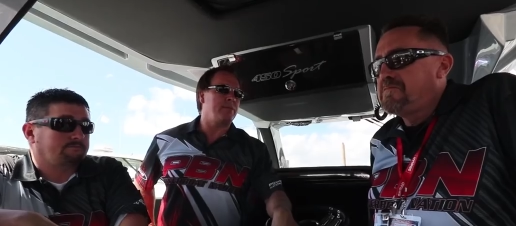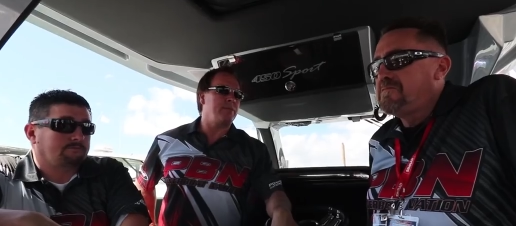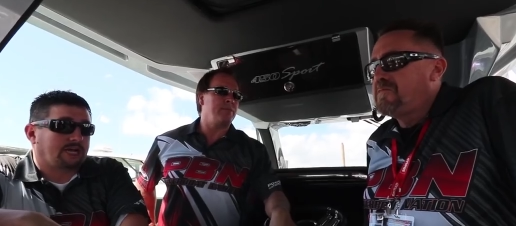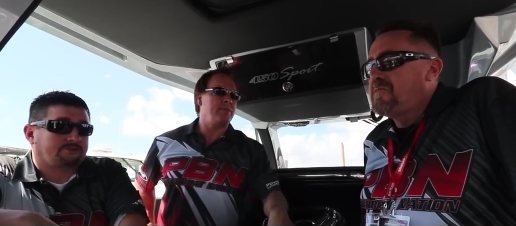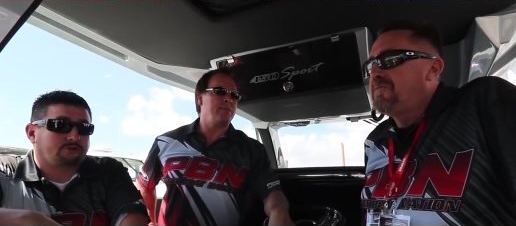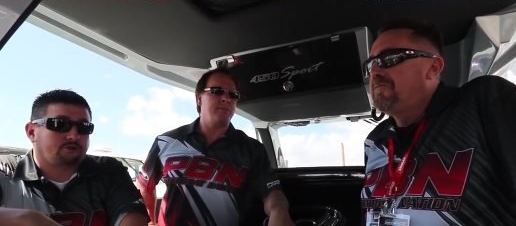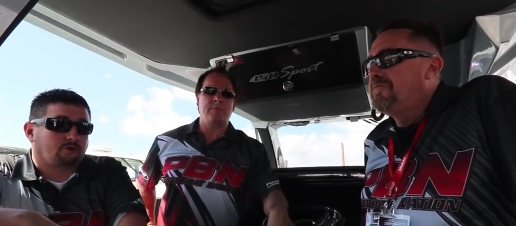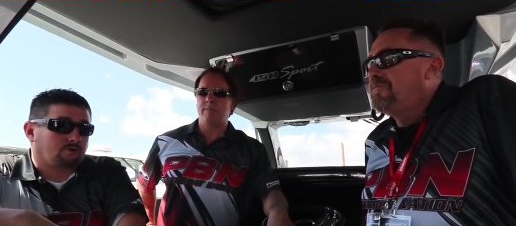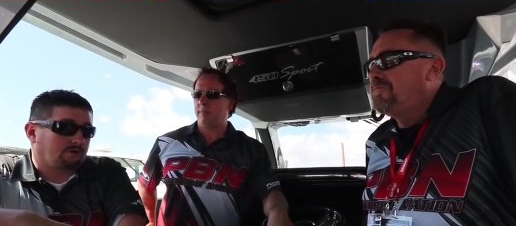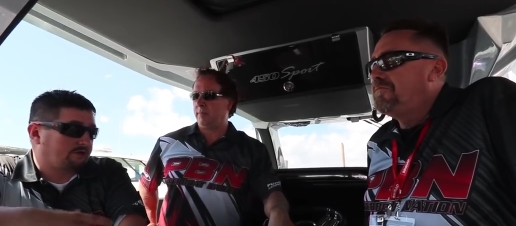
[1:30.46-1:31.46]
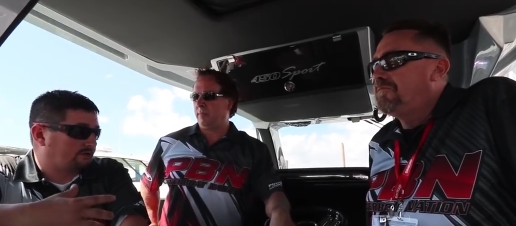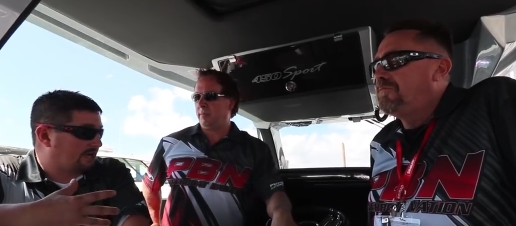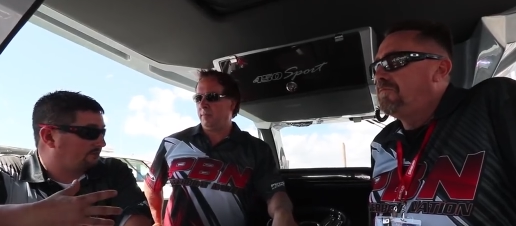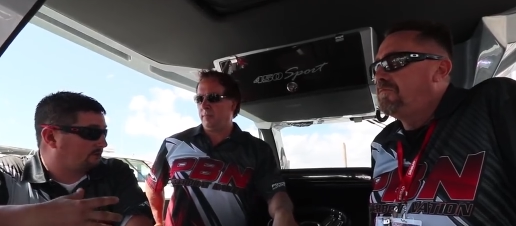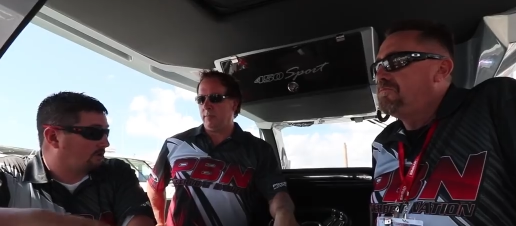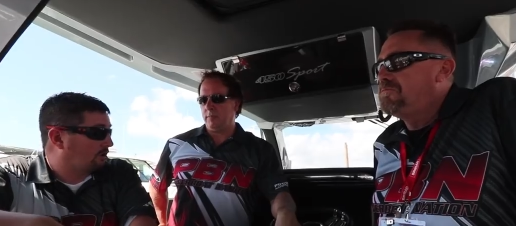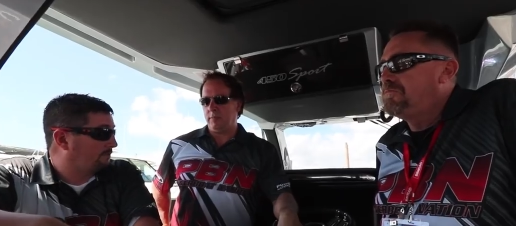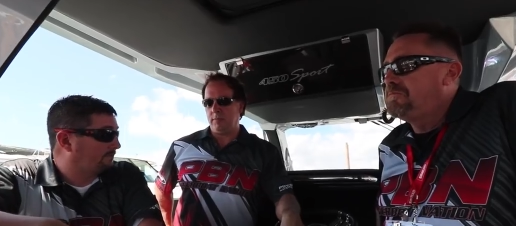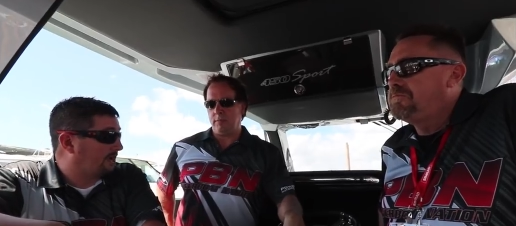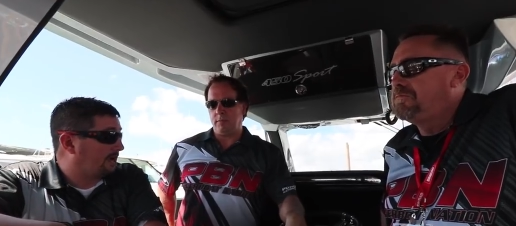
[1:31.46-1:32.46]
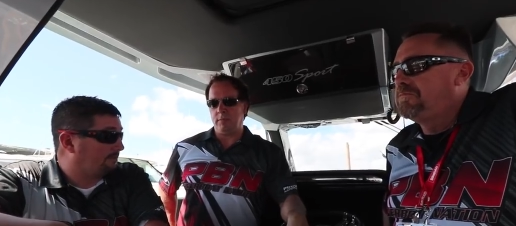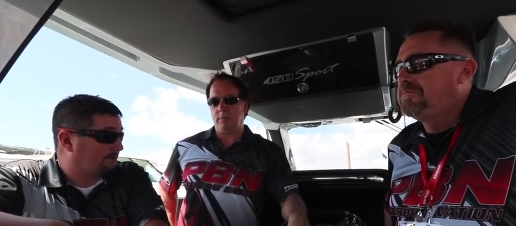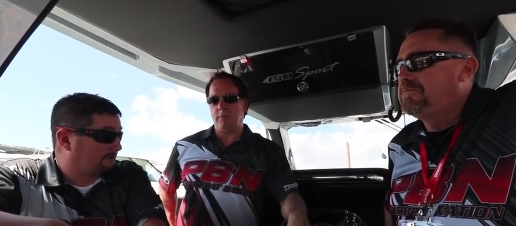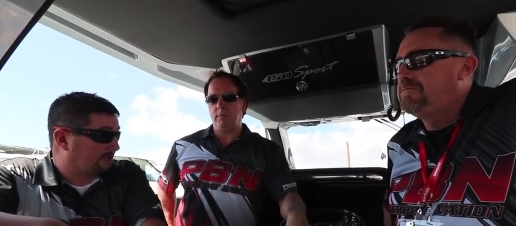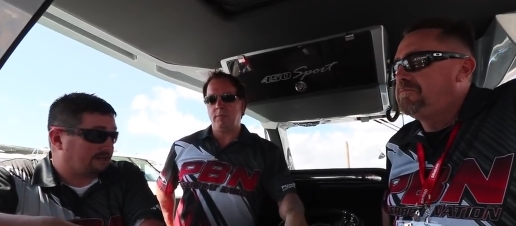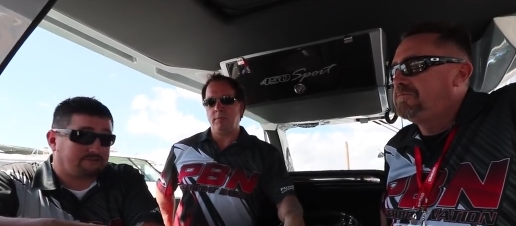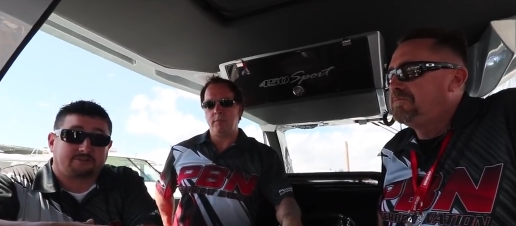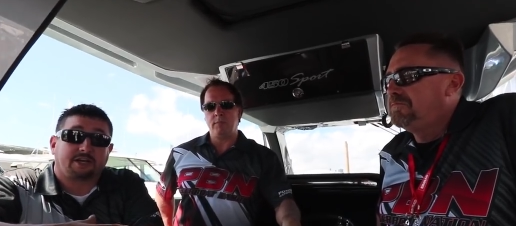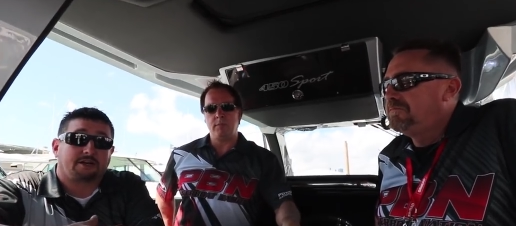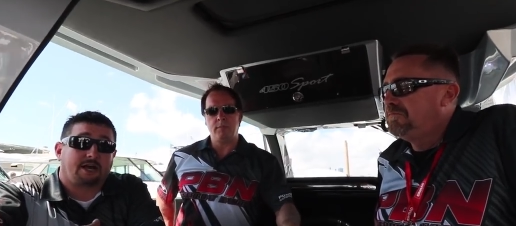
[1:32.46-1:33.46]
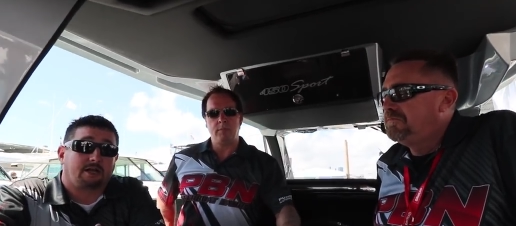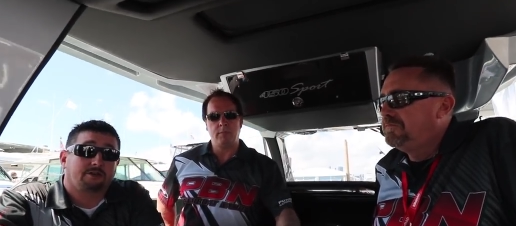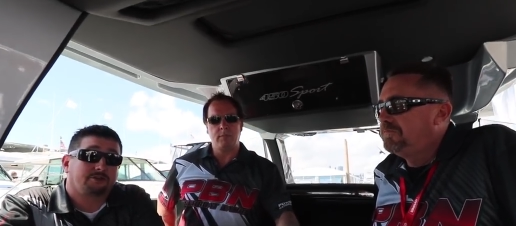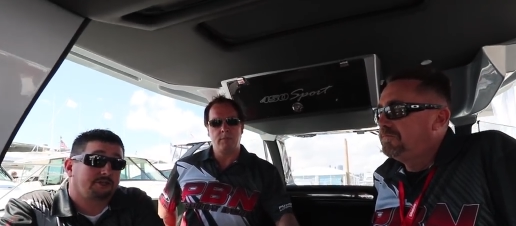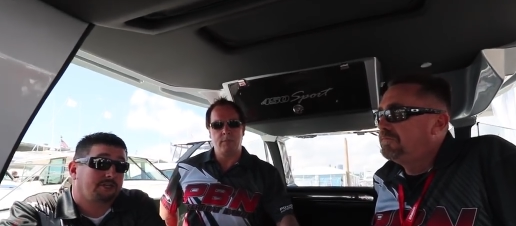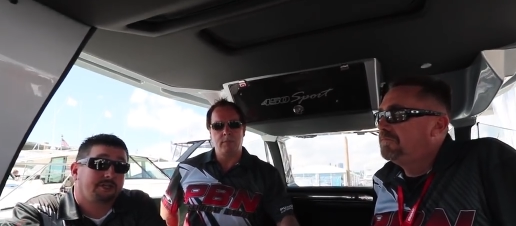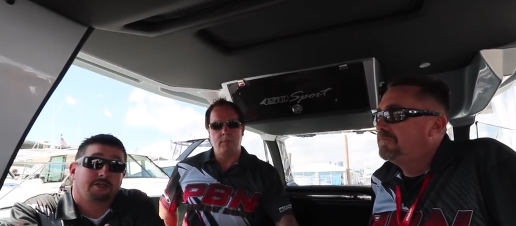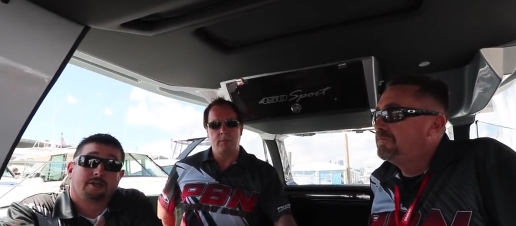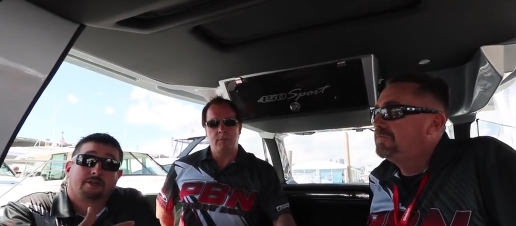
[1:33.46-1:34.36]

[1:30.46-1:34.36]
Speaker 1: Lots of storage, lots of carbon fiber, lots of technology.